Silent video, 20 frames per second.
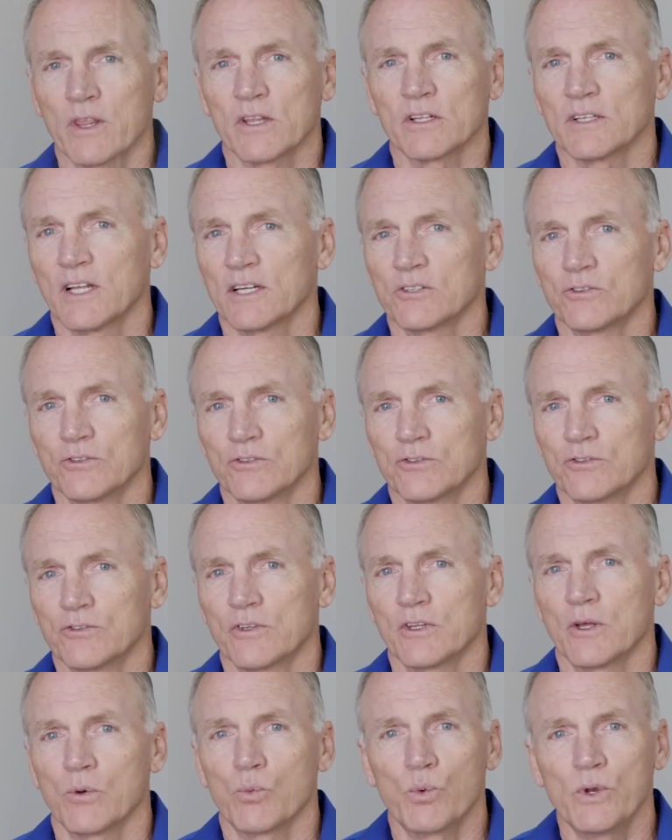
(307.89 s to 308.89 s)
of the
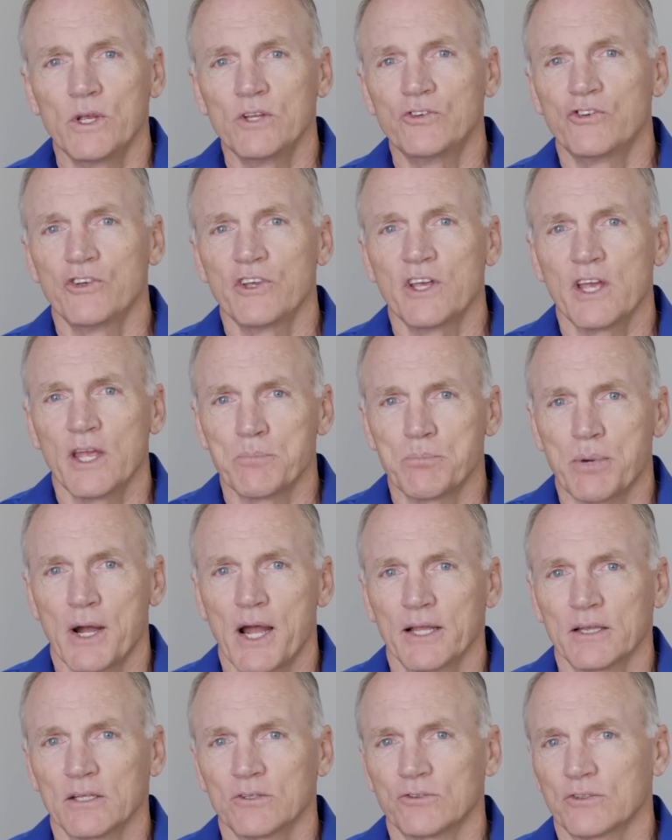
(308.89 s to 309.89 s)
lessons that we GA
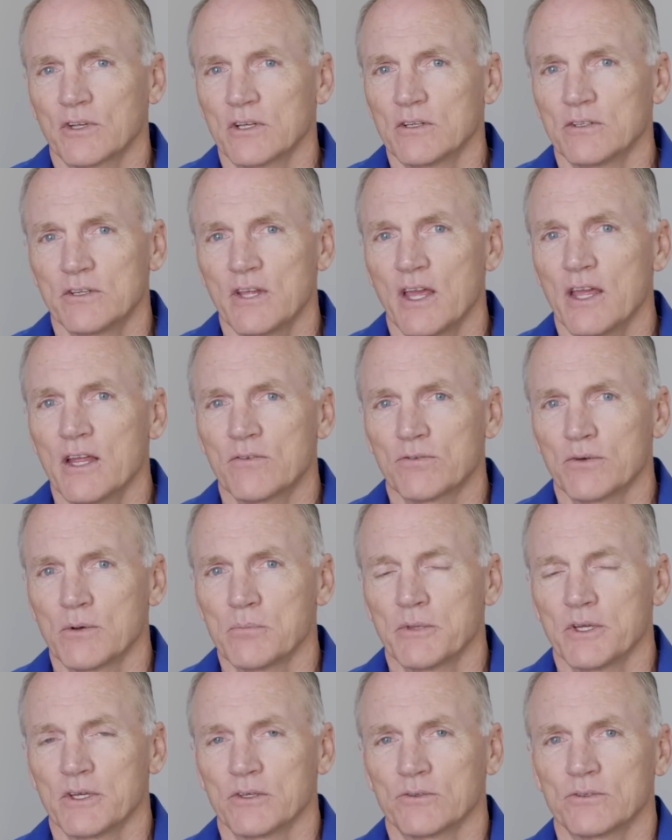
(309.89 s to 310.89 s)
pilots can take
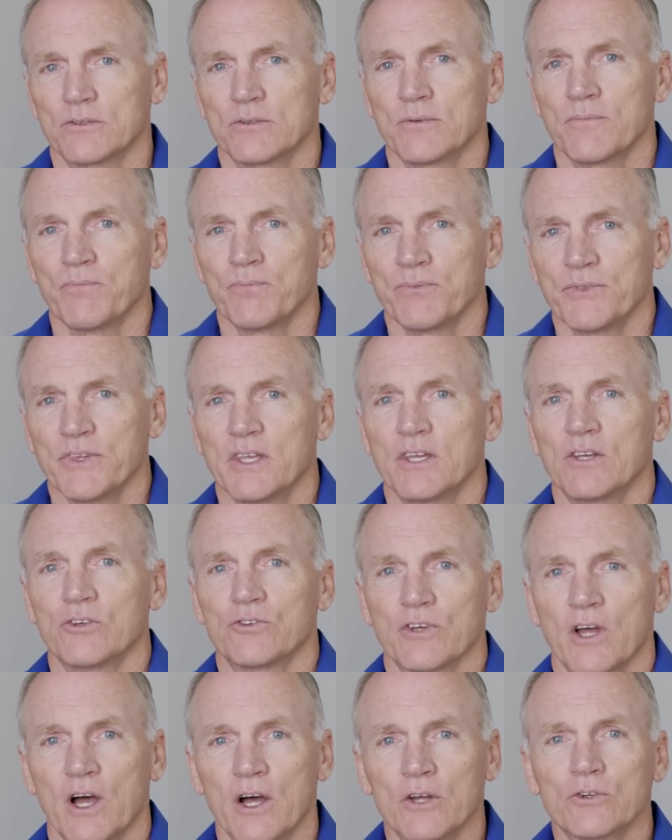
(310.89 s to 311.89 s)
from this
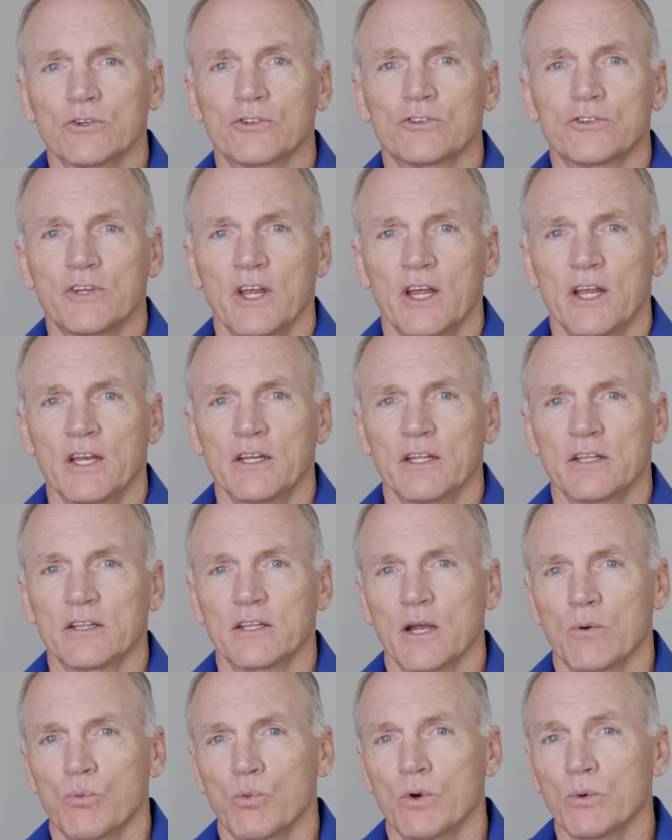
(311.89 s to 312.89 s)
is understanding
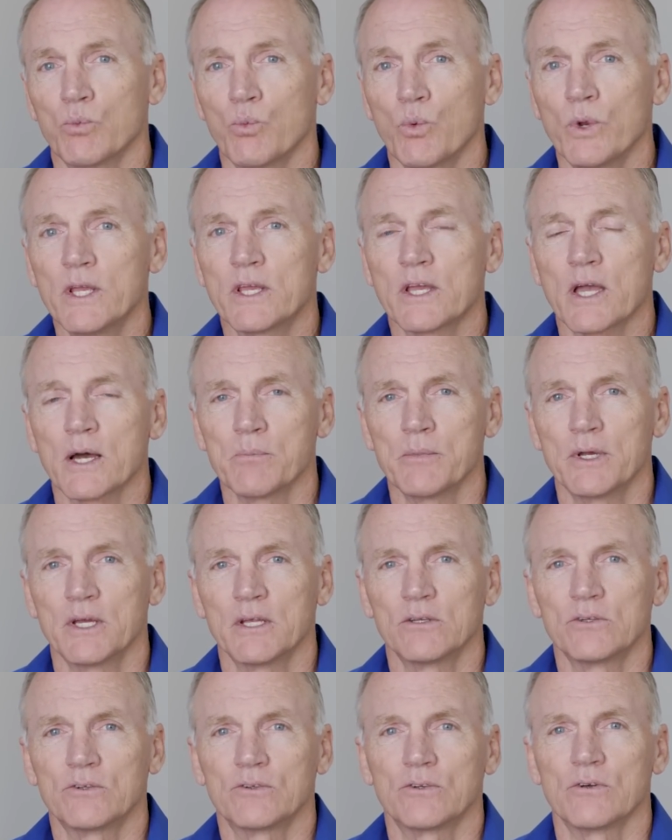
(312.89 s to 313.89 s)
that when we come
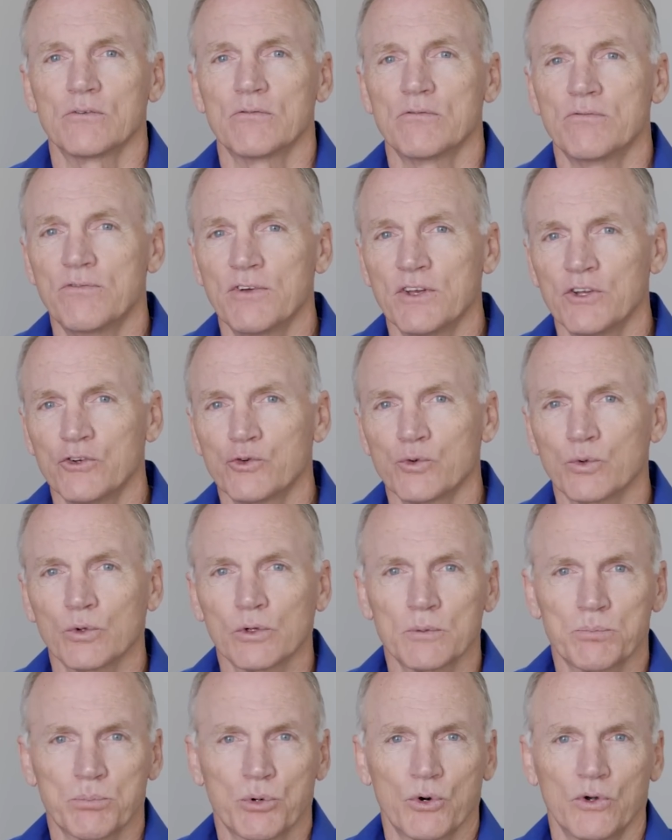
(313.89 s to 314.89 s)
into
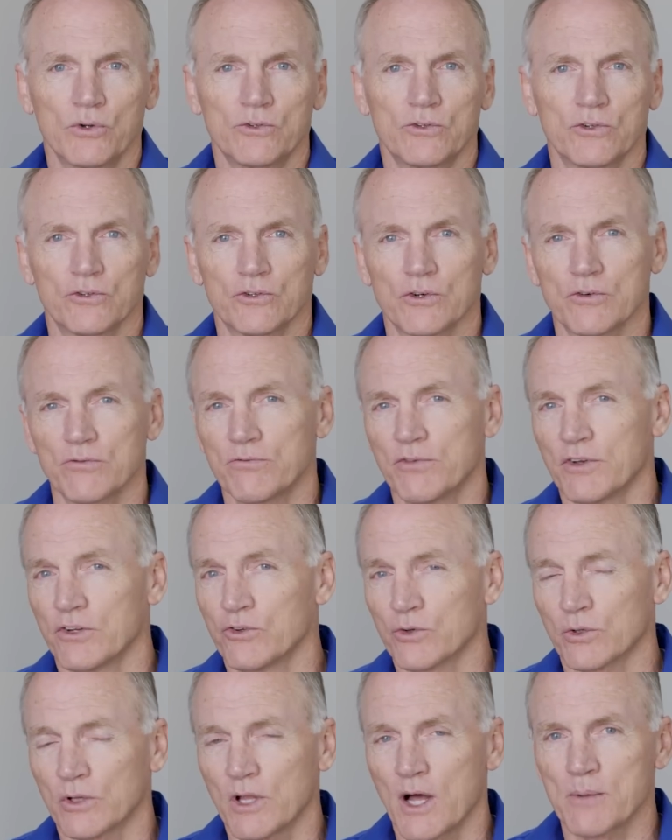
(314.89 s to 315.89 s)
visual approaches or
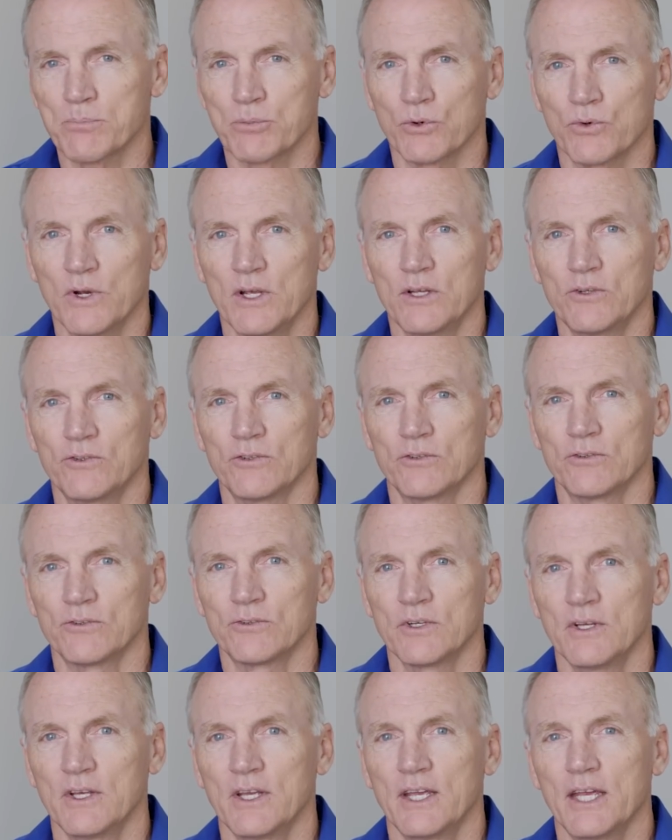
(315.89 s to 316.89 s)
visual
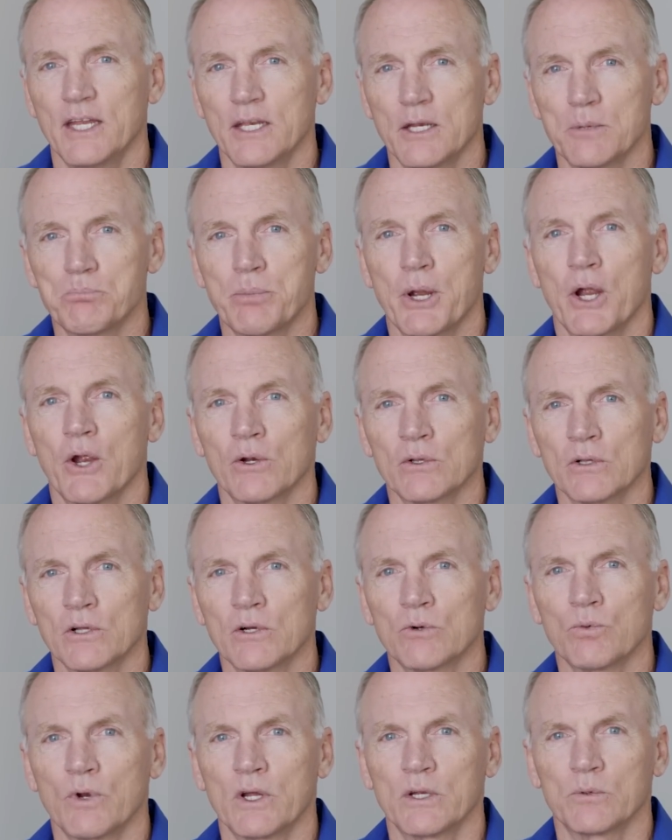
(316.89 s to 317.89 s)
operations into
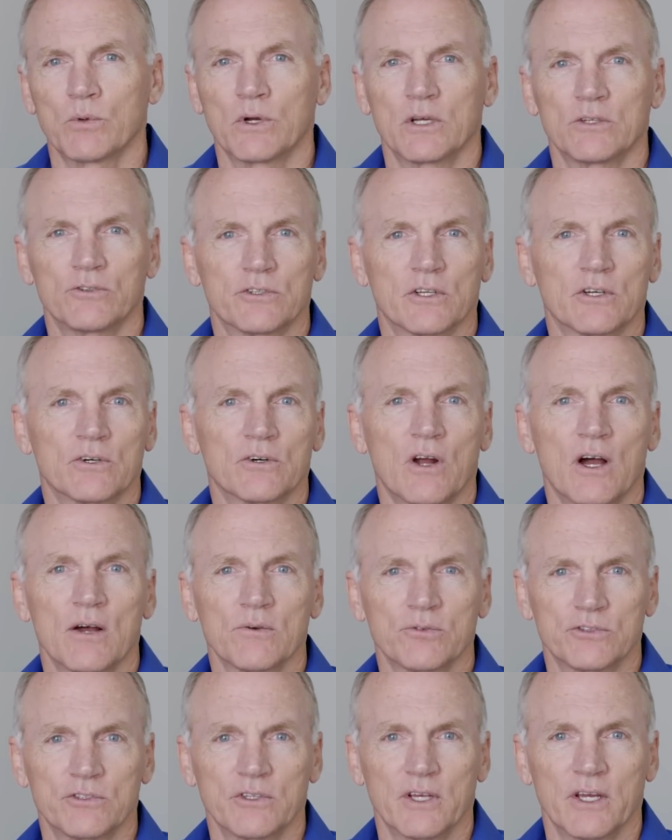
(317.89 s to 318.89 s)
parallel runways that are
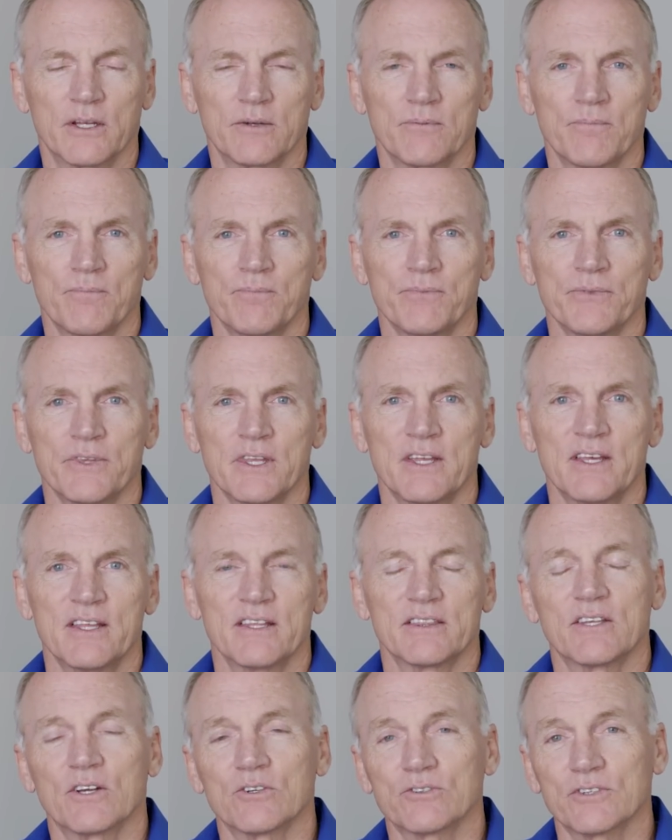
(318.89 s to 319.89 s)
offset,
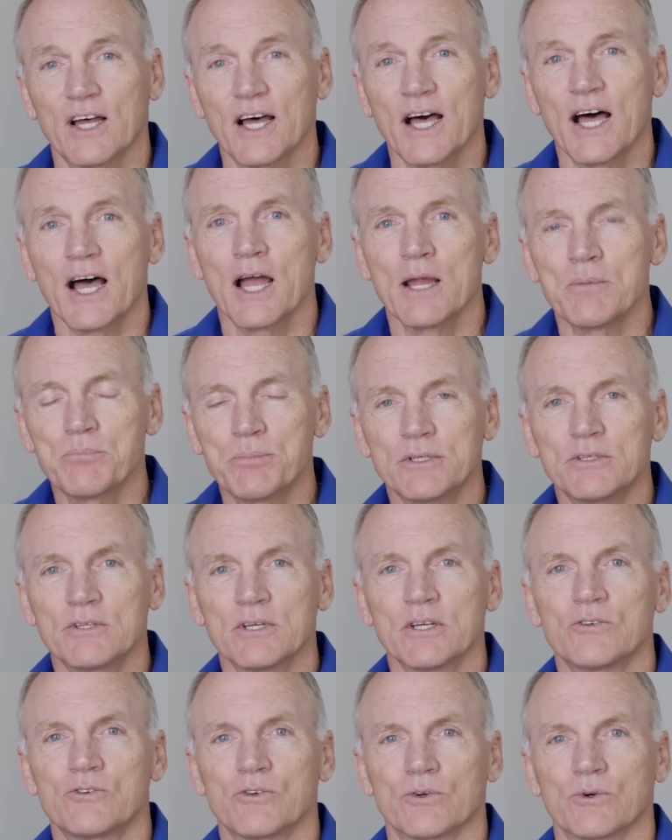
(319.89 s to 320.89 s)
there's a high
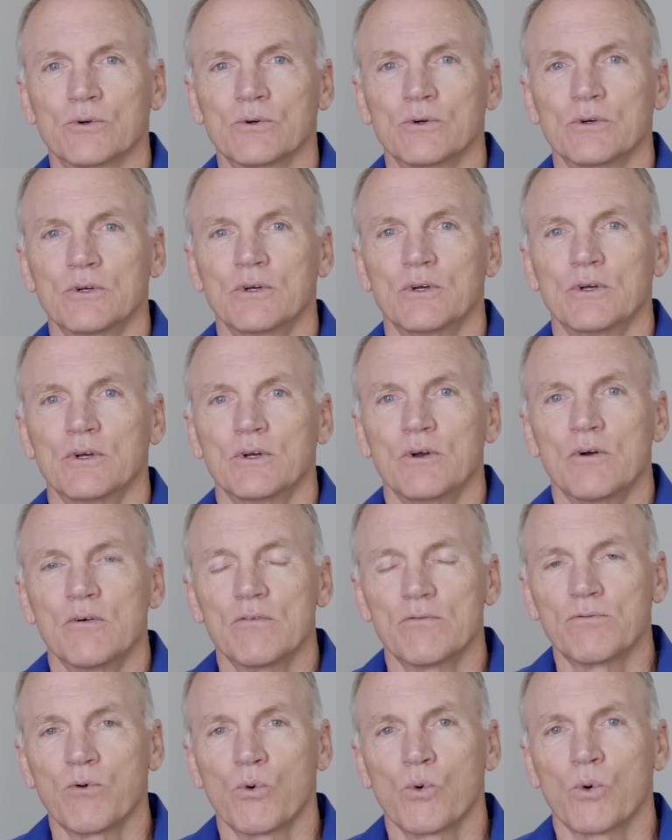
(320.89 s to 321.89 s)
potential
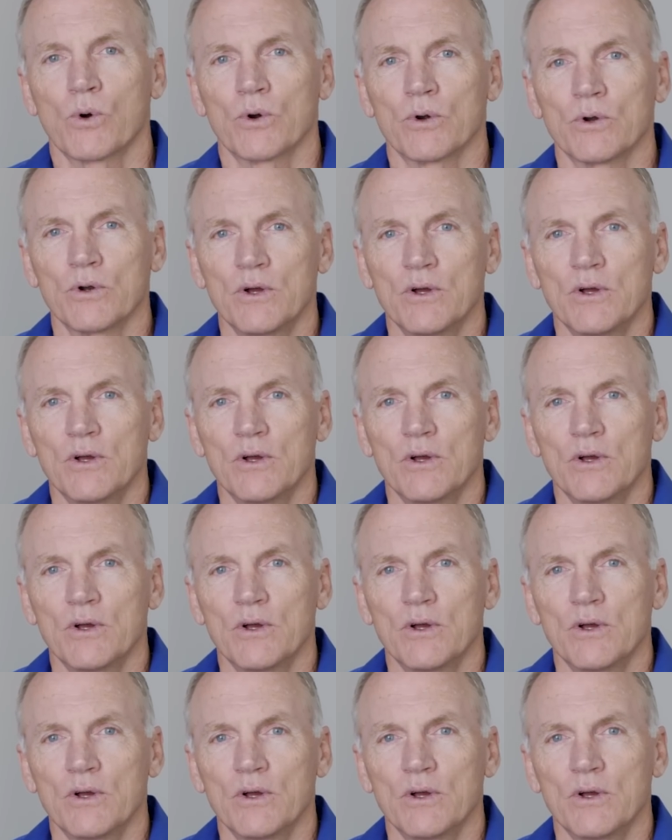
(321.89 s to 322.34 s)
for